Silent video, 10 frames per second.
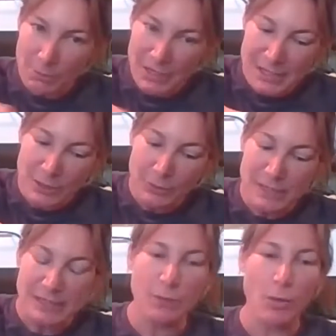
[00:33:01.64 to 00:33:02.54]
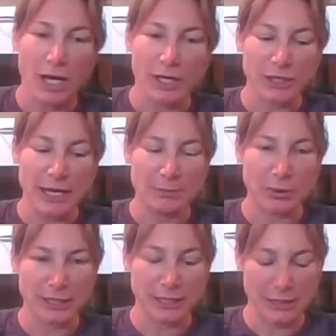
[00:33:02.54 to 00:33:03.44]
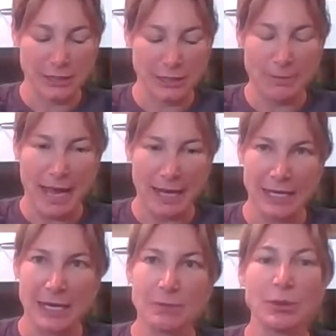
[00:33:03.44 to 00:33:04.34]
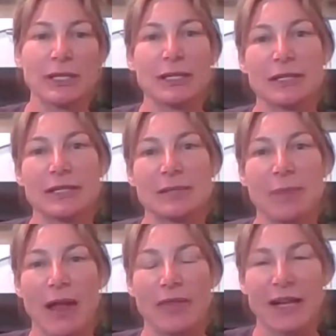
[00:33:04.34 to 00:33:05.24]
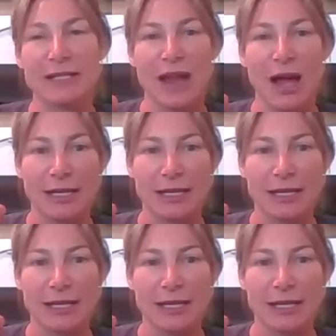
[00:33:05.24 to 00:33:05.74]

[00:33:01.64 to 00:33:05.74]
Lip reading: mist it with some water and put it in your baggie and put it in a spot that's not